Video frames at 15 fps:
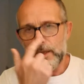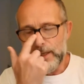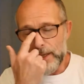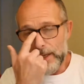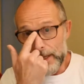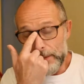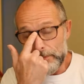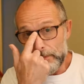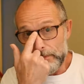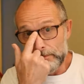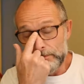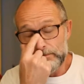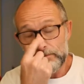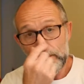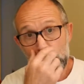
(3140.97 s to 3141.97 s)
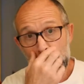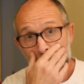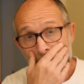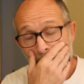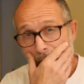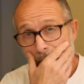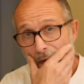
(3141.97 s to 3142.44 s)

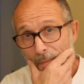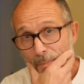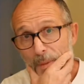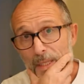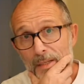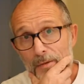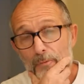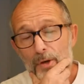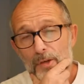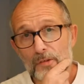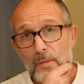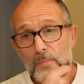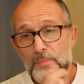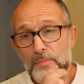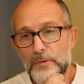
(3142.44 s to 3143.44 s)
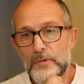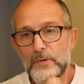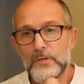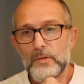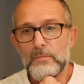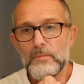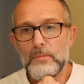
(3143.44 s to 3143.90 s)
I'd been interested in
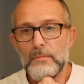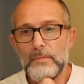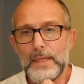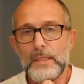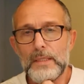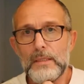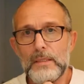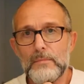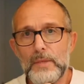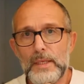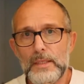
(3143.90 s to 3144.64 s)
Pyrrhonism many